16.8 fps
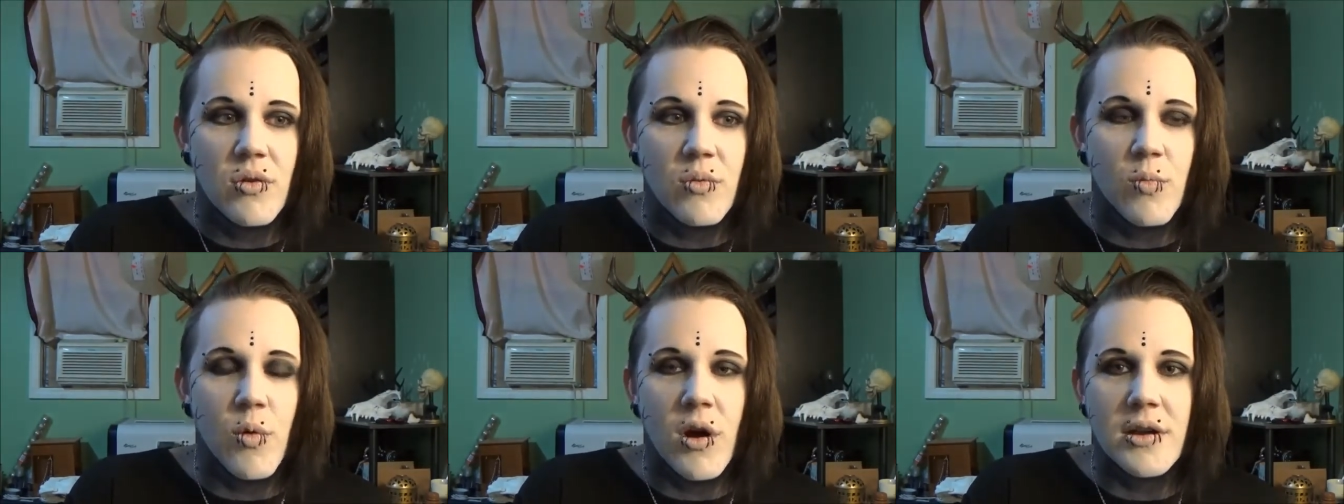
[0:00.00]

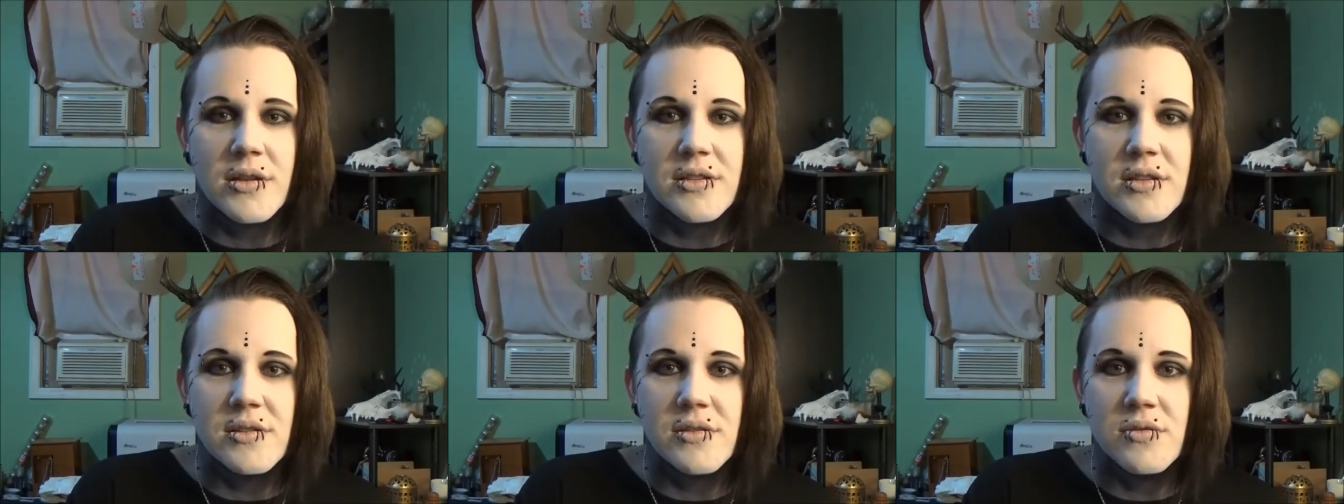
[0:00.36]

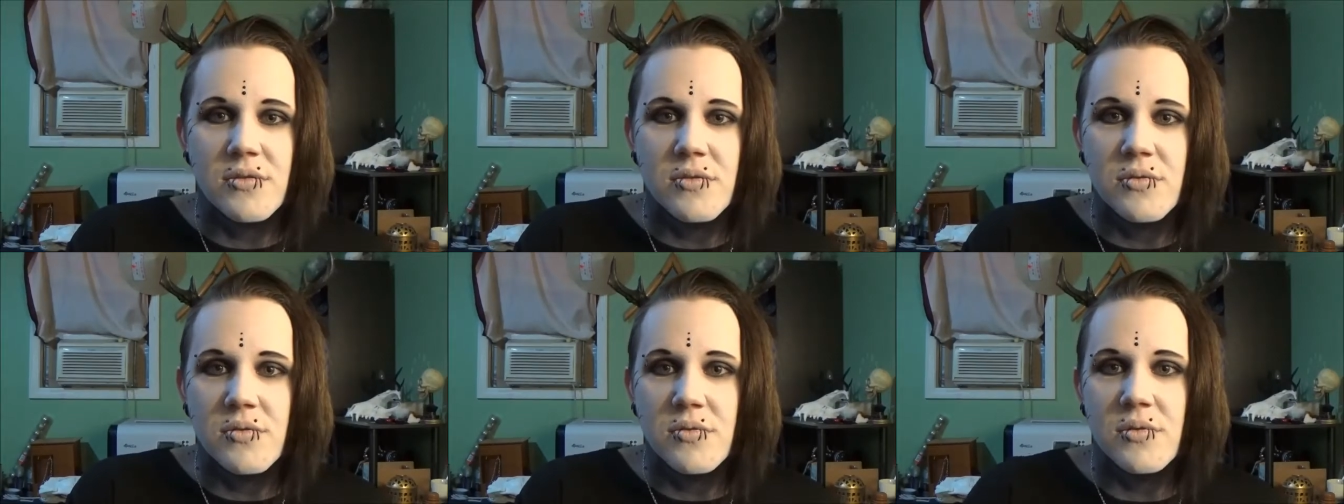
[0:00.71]
want
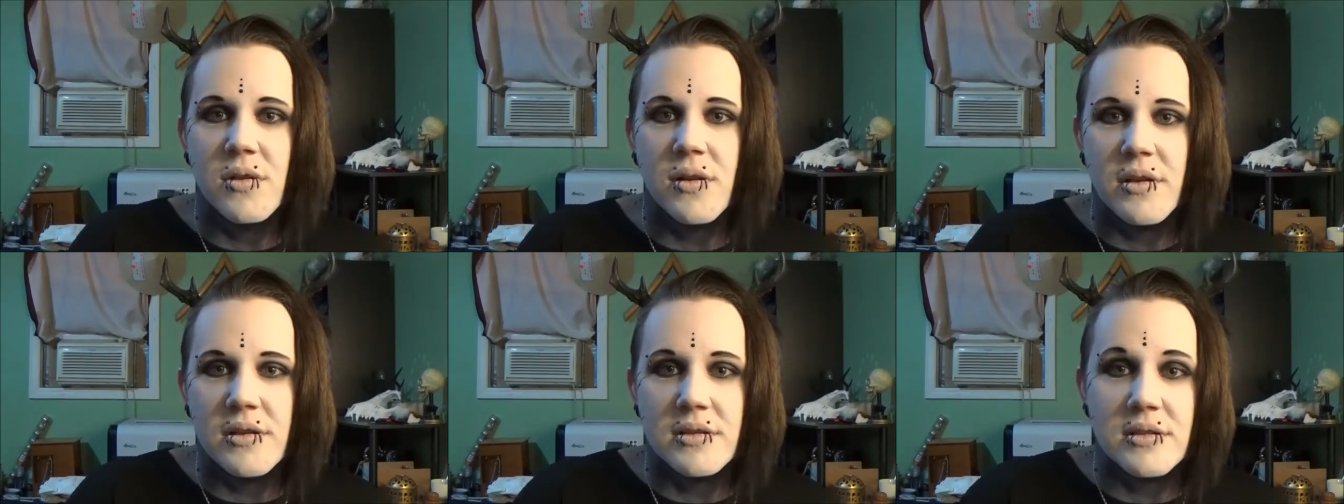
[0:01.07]
to
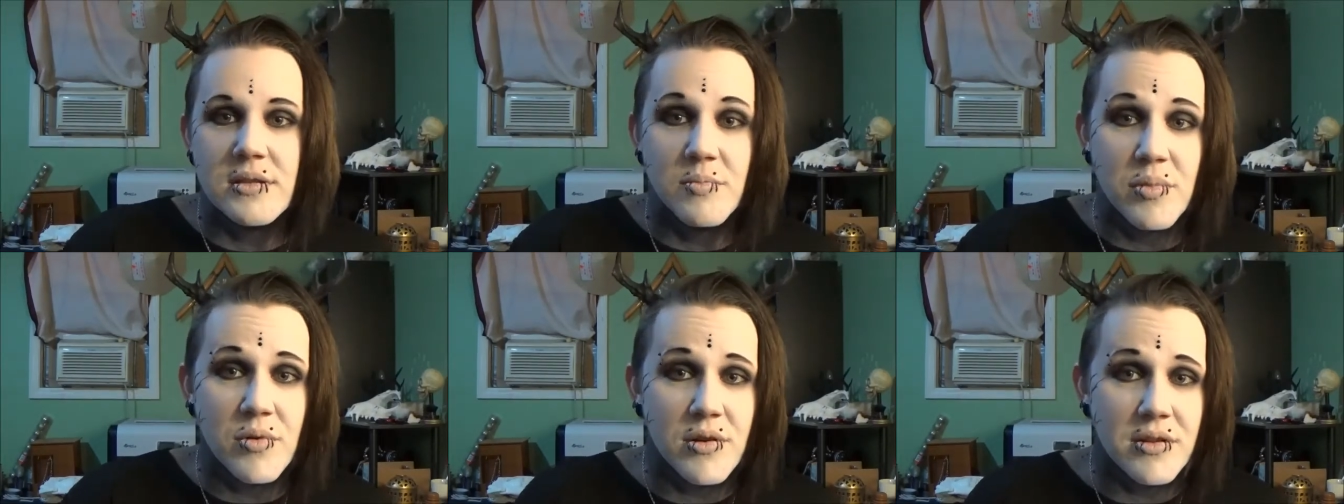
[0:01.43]

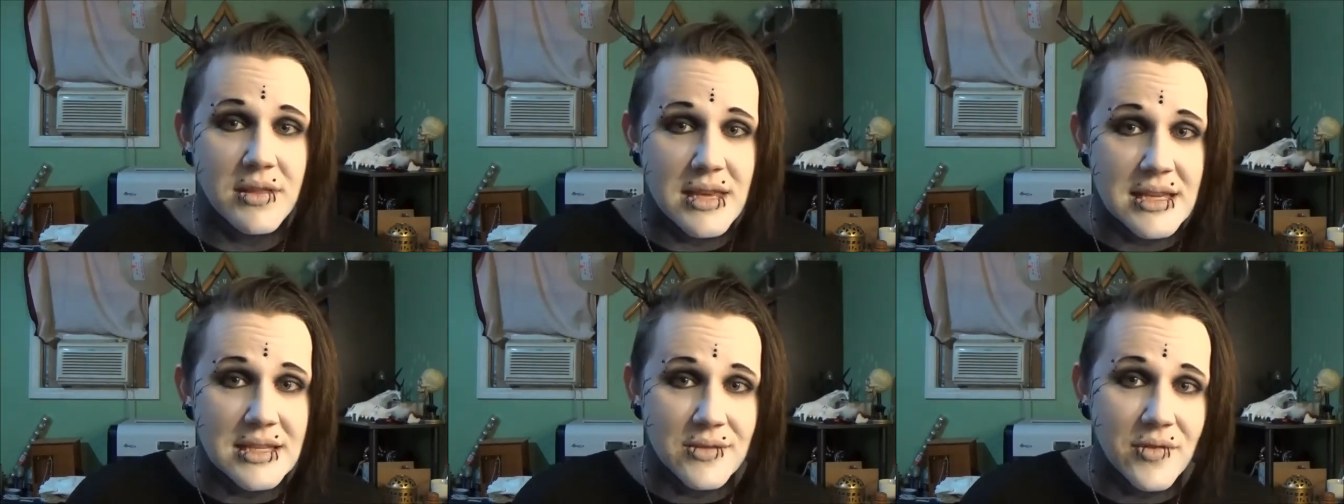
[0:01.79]
support
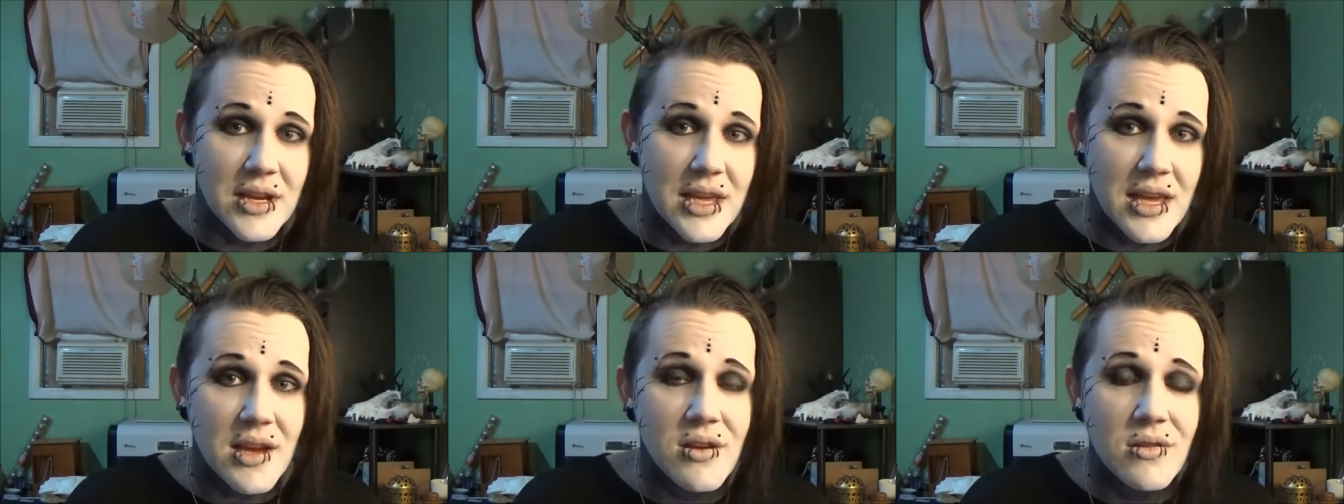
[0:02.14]
these
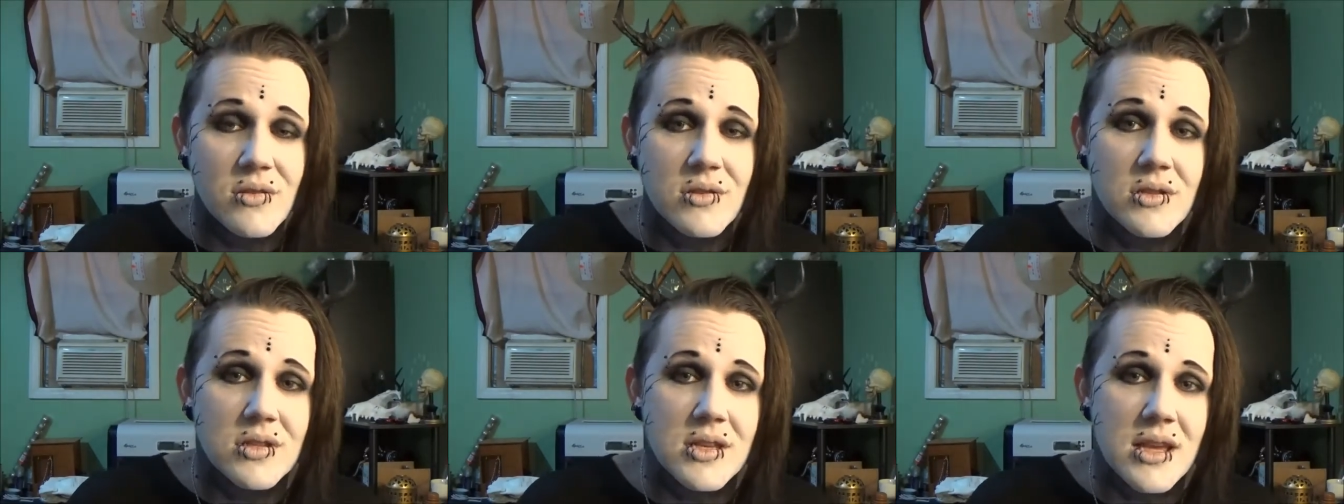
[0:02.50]

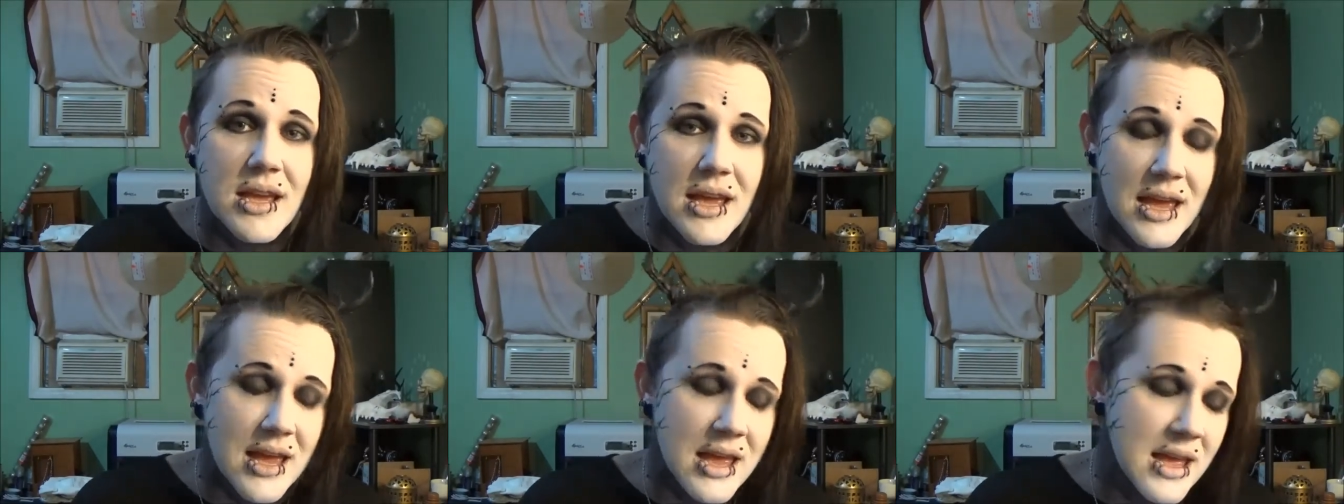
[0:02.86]
videos
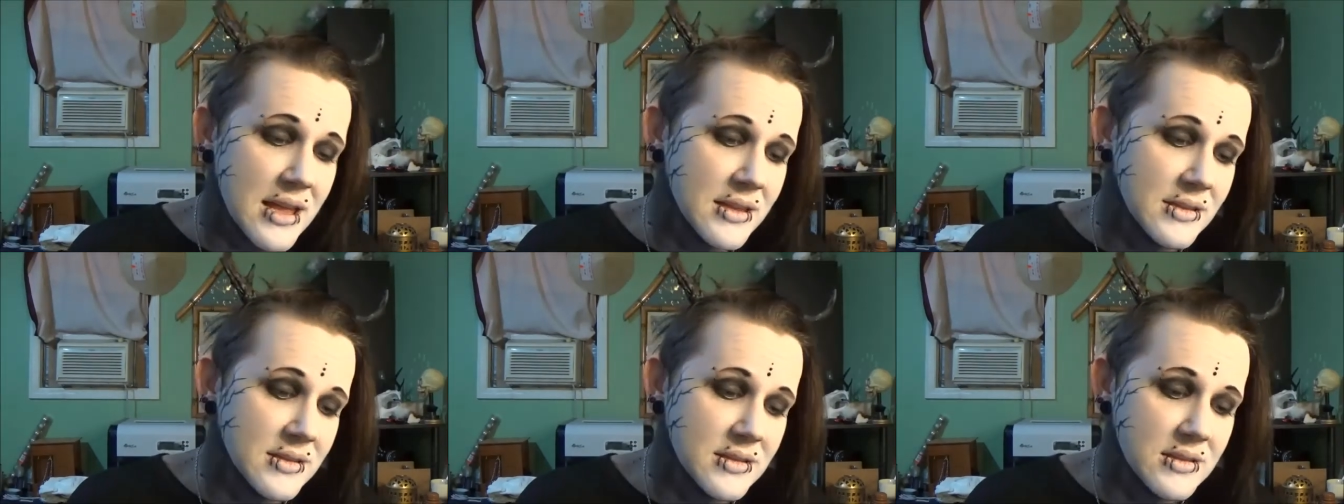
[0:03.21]

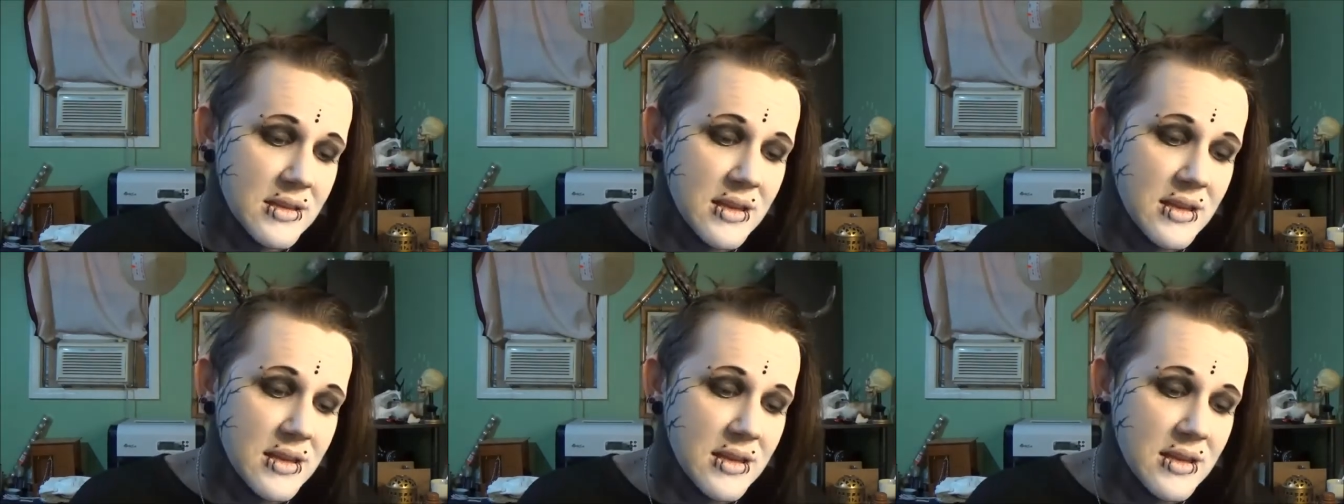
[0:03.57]
and,